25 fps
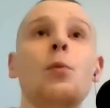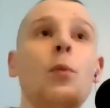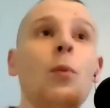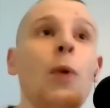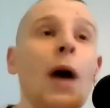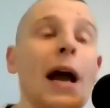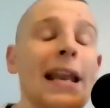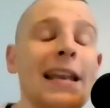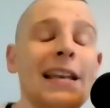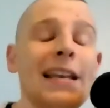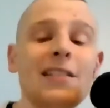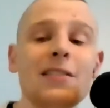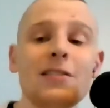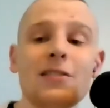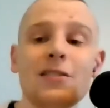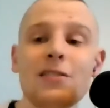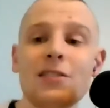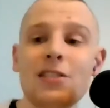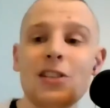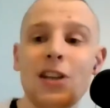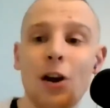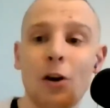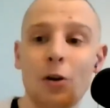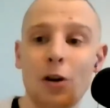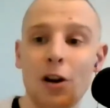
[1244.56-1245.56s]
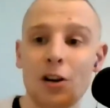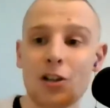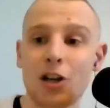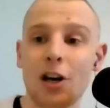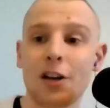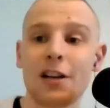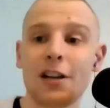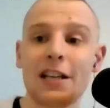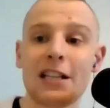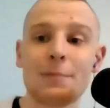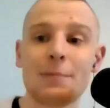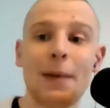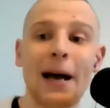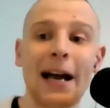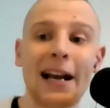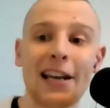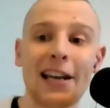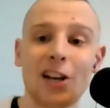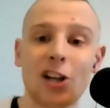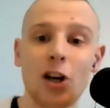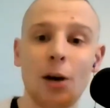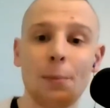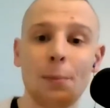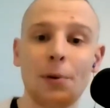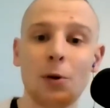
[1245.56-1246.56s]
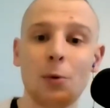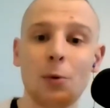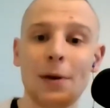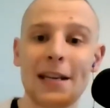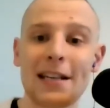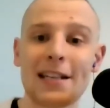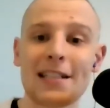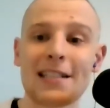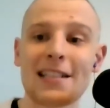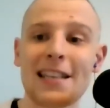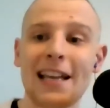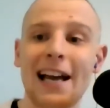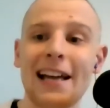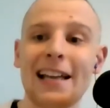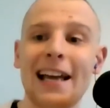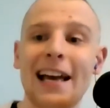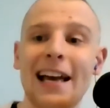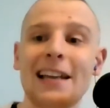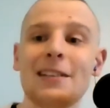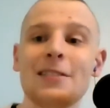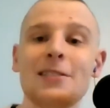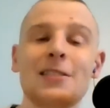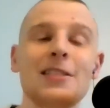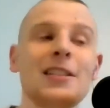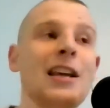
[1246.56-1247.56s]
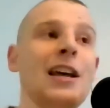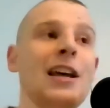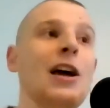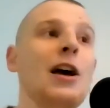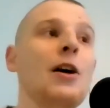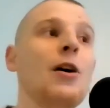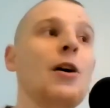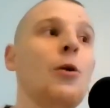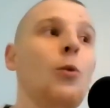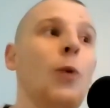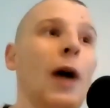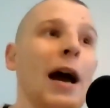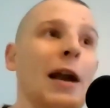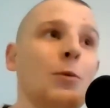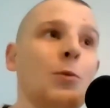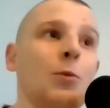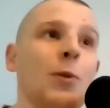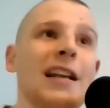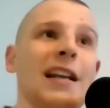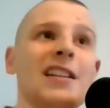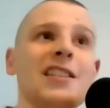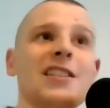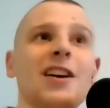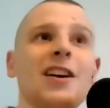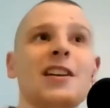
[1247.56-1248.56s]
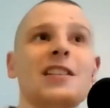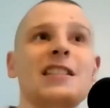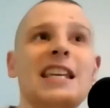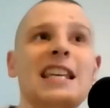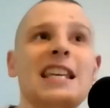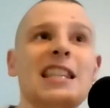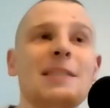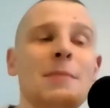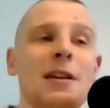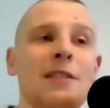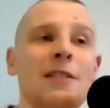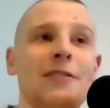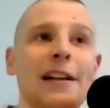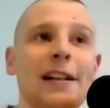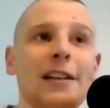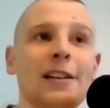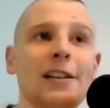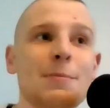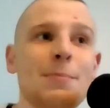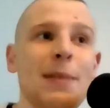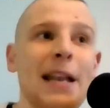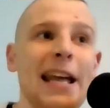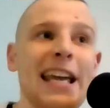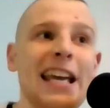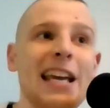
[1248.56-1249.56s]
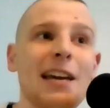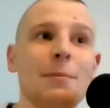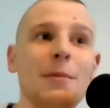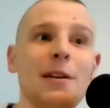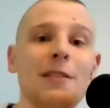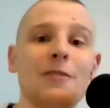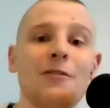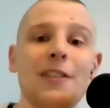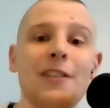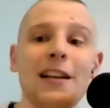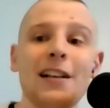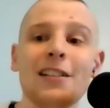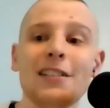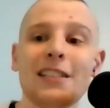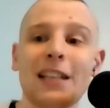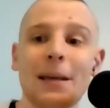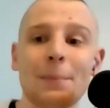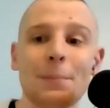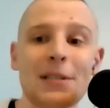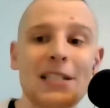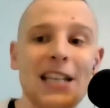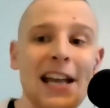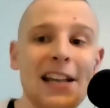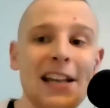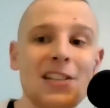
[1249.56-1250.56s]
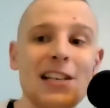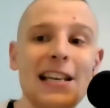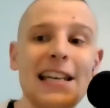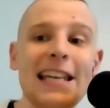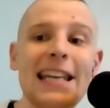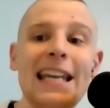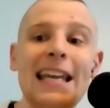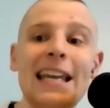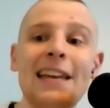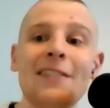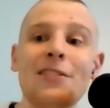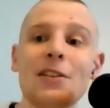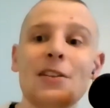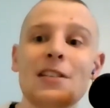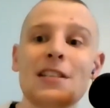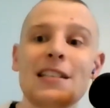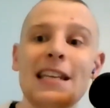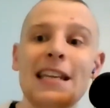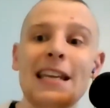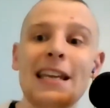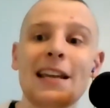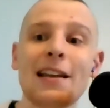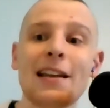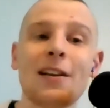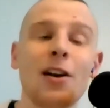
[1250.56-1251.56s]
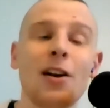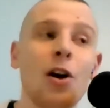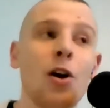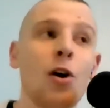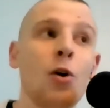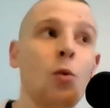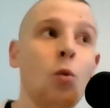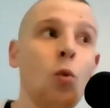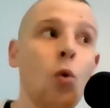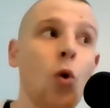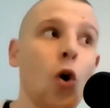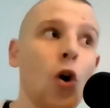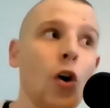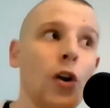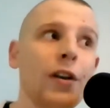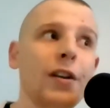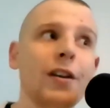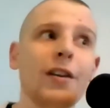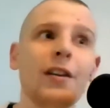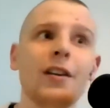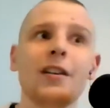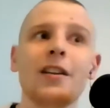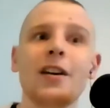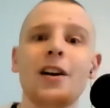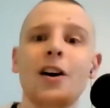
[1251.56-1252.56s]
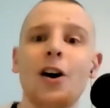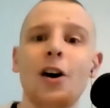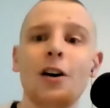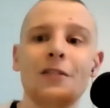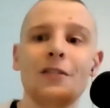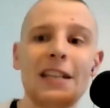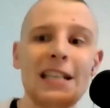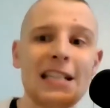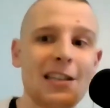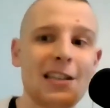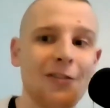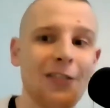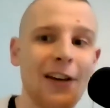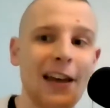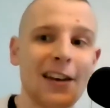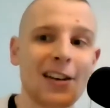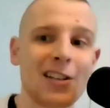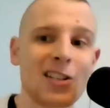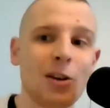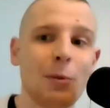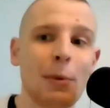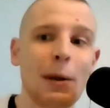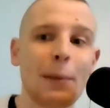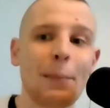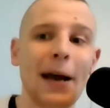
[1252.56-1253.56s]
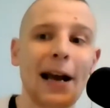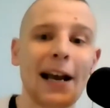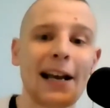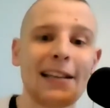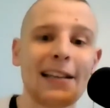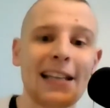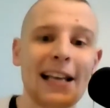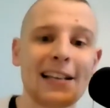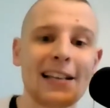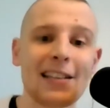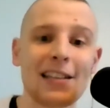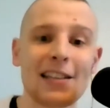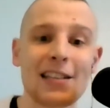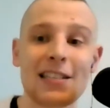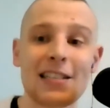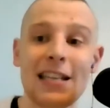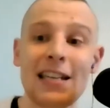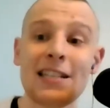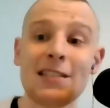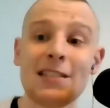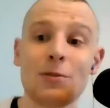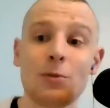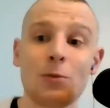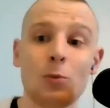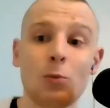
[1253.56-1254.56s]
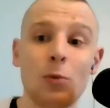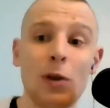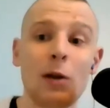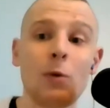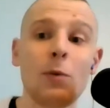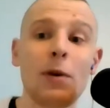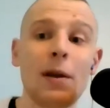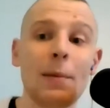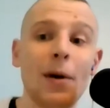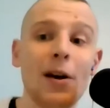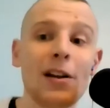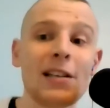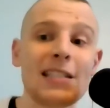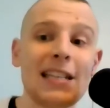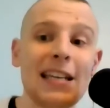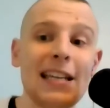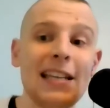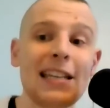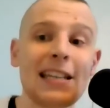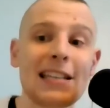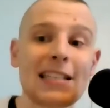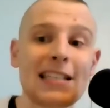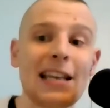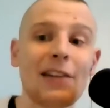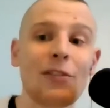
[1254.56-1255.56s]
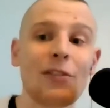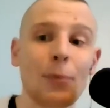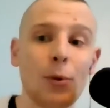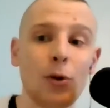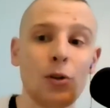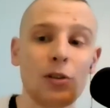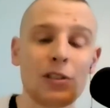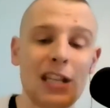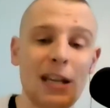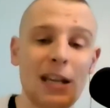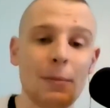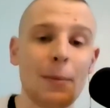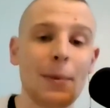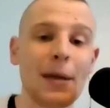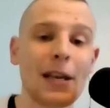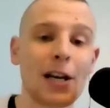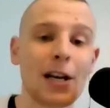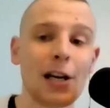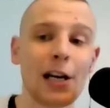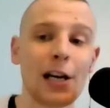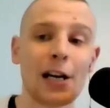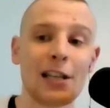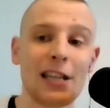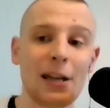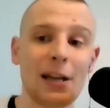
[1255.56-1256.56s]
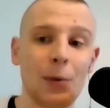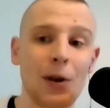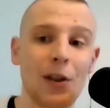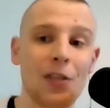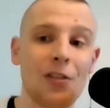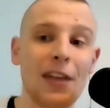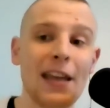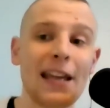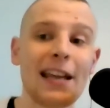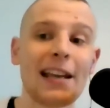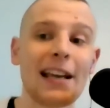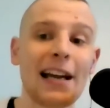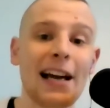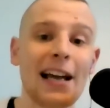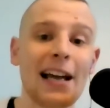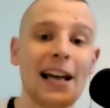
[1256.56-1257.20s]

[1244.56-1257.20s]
when Diogo Jota is back in a couple of weeks, and when we can start seeing the midfielders playing in midfield, and potentially even seeing one of these defenders coming back at the end of the season, we might see this Liverpool team a bit earlier than we think.